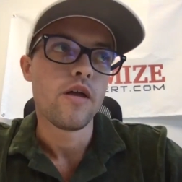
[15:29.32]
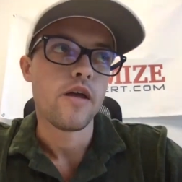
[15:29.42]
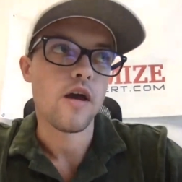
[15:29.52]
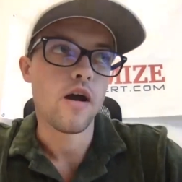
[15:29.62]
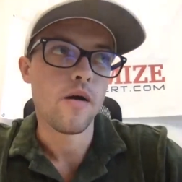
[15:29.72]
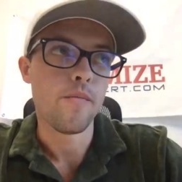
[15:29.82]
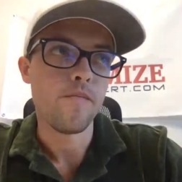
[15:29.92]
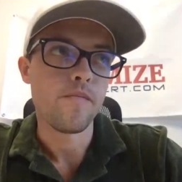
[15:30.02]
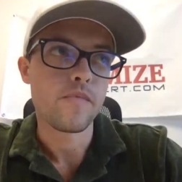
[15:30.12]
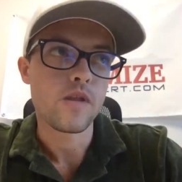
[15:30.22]

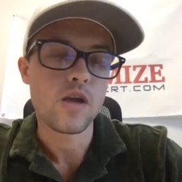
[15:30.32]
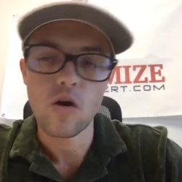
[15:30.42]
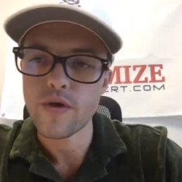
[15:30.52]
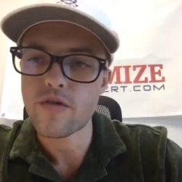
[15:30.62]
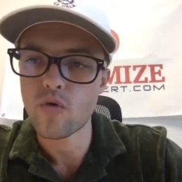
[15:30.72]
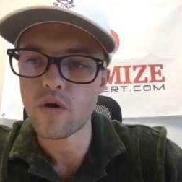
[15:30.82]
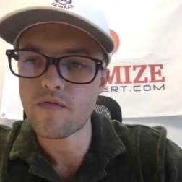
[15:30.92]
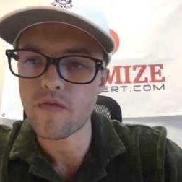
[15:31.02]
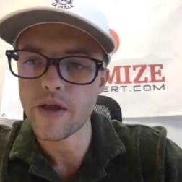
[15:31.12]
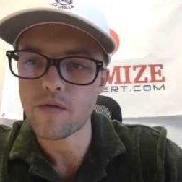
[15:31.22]
um, you know, we sort
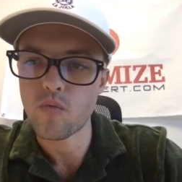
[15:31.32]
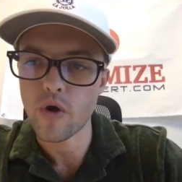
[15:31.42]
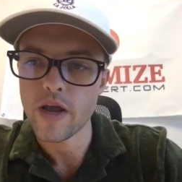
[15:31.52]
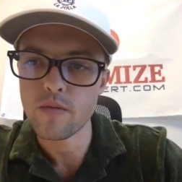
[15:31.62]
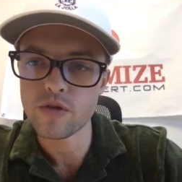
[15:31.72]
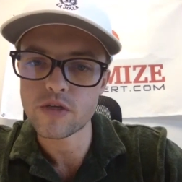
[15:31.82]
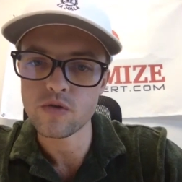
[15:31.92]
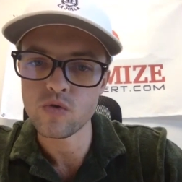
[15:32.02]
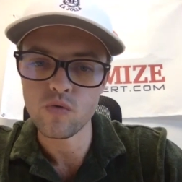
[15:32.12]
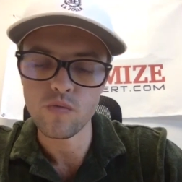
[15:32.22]
of like were able to